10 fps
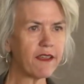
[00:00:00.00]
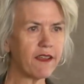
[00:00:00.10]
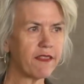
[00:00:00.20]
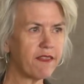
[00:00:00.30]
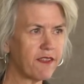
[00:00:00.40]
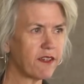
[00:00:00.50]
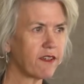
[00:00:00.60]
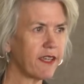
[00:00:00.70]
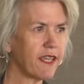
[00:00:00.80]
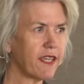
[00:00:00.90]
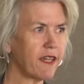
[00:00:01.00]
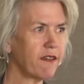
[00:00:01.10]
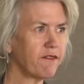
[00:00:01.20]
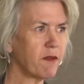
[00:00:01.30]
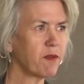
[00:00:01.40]
the theory
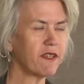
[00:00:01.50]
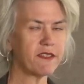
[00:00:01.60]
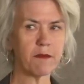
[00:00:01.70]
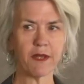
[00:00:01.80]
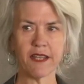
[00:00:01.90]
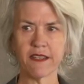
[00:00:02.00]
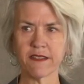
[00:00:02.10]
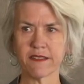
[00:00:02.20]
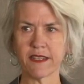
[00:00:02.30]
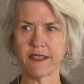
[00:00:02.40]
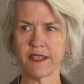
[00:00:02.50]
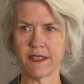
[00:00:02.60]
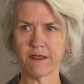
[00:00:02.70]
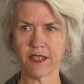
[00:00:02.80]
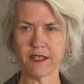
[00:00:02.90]
of implicit bias and
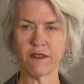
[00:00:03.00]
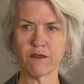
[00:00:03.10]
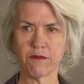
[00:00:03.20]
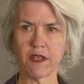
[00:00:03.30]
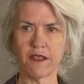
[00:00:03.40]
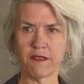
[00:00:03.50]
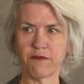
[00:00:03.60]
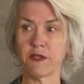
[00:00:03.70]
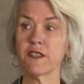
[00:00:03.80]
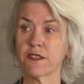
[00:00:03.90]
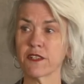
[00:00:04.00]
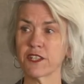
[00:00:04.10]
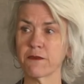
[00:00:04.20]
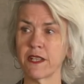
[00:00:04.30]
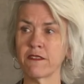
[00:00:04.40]
the research
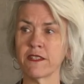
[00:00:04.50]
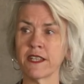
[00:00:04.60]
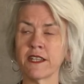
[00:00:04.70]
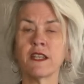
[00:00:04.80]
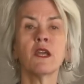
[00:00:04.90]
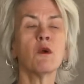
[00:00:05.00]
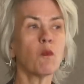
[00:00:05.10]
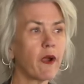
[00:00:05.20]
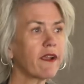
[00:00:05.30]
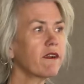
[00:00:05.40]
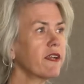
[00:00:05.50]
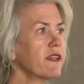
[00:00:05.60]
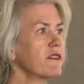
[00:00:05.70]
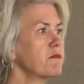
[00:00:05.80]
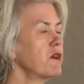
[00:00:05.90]
around it, where it
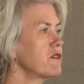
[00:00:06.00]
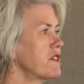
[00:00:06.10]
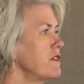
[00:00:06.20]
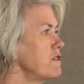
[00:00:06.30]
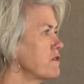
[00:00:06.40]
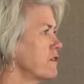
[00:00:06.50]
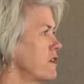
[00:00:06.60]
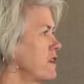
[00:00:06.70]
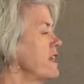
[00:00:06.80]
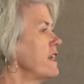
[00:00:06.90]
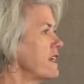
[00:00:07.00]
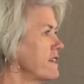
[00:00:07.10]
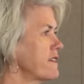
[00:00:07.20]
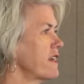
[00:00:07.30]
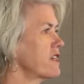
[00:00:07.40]
is most useful
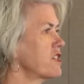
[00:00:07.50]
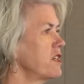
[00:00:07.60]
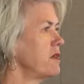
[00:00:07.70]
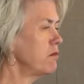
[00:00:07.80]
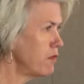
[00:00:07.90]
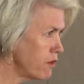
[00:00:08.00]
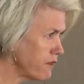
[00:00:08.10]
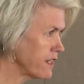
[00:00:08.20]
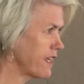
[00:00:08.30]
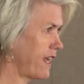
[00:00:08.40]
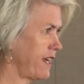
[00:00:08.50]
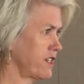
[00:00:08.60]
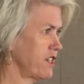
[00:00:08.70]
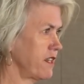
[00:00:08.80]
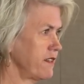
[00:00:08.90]
is actually moving to
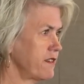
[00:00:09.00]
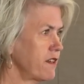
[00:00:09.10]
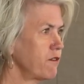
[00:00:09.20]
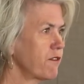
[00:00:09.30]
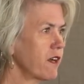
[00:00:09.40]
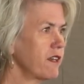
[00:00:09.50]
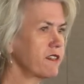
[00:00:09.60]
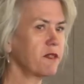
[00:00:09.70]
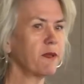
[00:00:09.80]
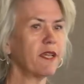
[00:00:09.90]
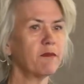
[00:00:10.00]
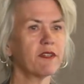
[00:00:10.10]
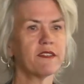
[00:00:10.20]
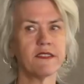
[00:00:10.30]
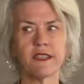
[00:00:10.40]
action. So for us to be able
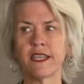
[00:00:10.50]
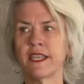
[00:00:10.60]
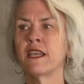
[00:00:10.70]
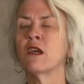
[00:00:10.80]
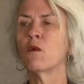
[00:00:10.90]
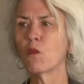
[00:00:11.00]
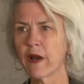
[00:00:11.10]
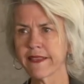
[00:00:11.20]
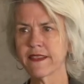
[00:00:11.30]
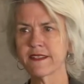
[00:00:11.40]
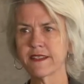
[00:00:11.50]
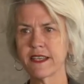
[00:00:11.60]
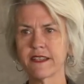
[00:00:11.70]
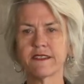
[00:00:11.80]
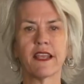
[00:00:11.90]
to see what this
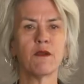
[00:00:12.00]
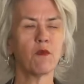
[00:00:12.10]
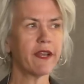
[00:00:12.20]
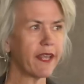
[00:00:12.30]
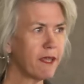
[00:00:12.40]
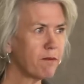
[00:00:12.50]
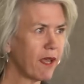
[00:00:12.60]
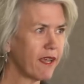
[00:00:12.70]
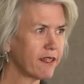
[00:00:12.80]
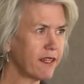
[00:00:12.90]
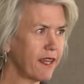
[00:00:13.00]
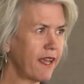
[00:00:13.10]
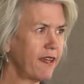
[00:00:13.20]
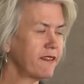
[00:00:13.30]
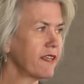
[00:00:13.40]
is and what impact it
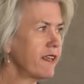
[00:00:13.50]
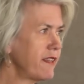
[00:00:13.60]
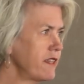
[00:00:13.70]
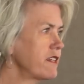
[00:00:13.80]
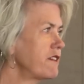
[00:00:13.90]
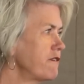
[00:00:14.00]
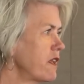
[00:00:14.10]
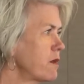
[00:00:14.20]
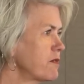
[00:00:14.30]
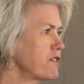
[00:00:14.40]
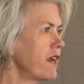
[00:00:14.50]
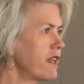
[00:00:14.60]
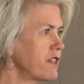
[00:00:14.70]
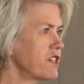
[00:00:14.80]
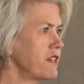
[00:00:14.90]
has, and then to develop
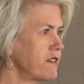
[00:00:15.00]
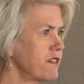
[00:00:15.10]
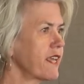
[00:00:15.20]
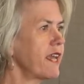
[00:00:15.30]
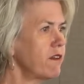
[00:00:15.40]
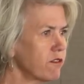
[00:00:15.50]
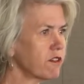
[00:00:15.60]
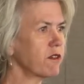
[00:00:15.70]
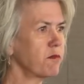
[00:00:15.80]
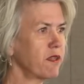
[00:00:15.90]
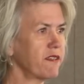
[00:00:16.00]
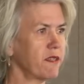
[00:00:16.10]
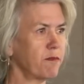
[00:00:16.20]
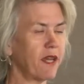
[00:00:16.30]
strategies to counter implicit